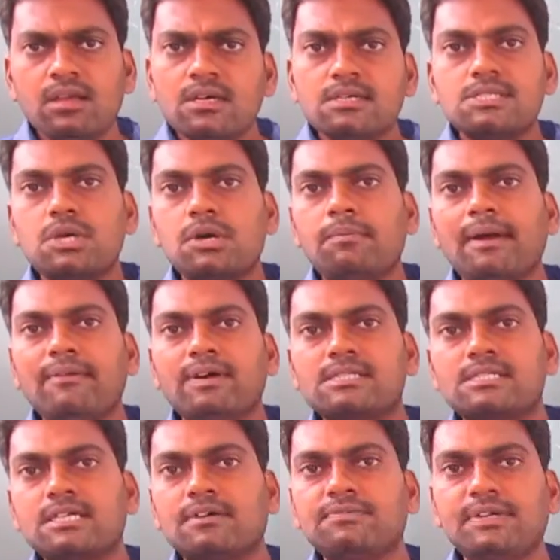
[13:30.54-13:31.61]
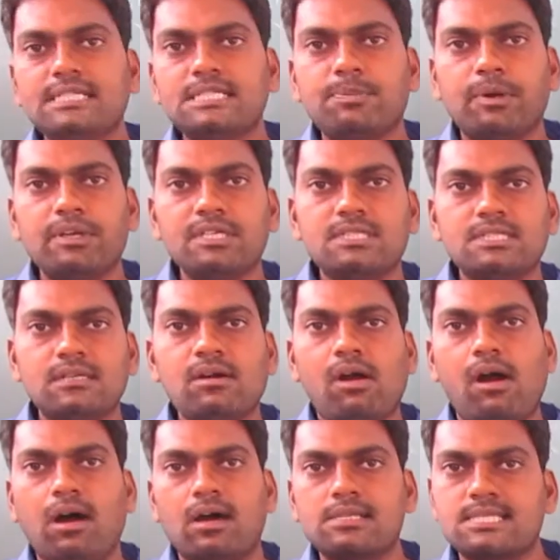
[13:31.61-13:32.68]
So by virtue of its position
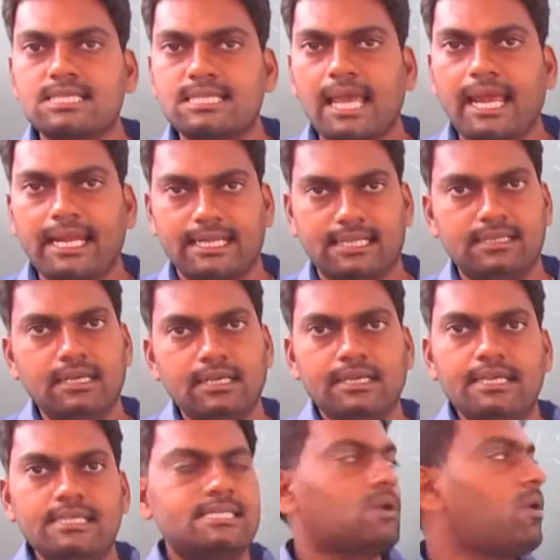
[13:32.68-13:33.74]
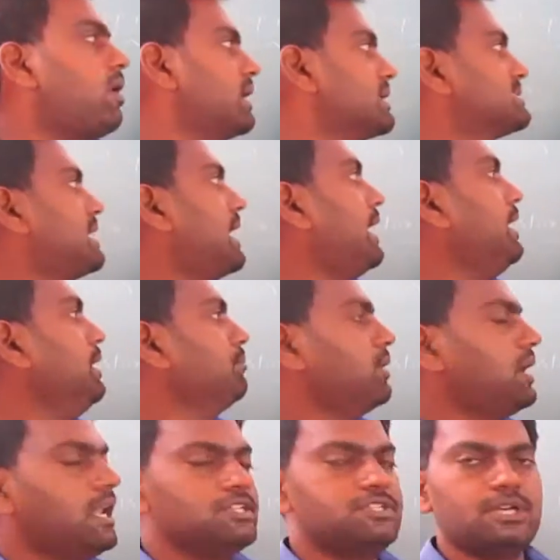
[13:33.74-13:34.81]
or state is called as a
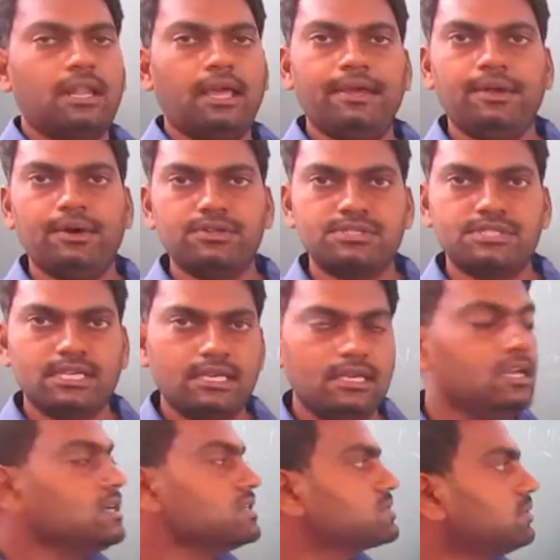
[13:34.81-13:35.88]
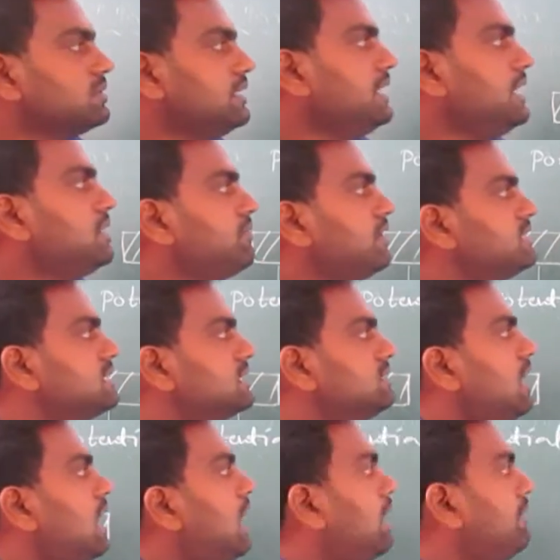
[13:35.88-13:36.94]
potential energy. So the equation
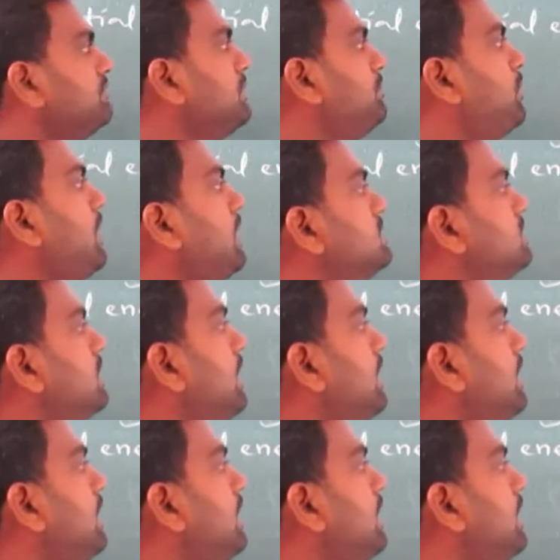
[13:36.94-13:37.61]
of the potential